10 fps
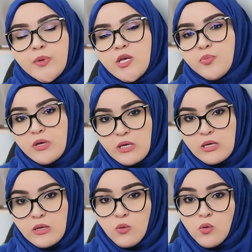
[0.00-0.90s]
P P
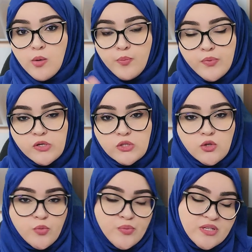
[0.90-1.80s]
E, or
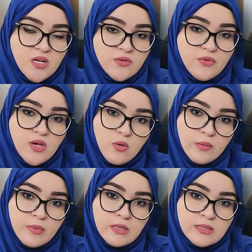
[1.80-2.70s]
personal protective
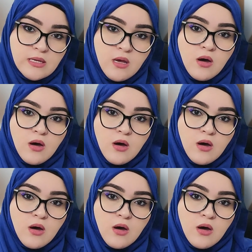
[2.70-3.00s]
equipment,